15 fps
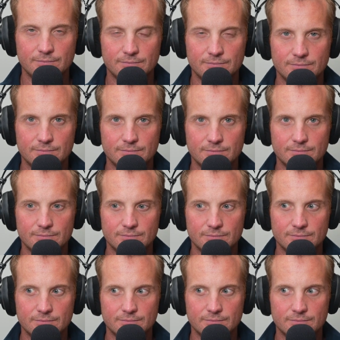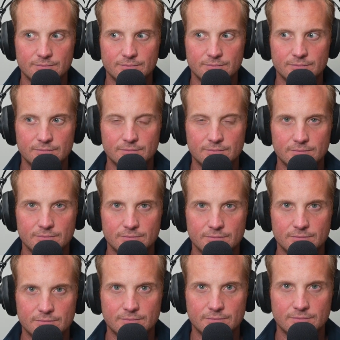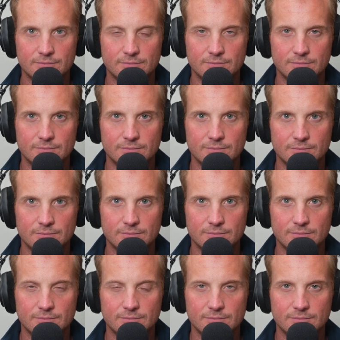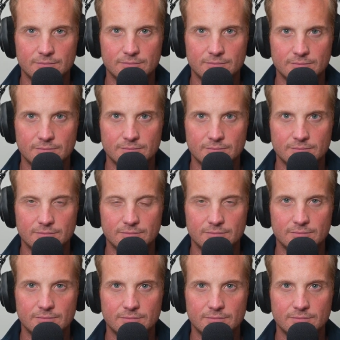(not speaking)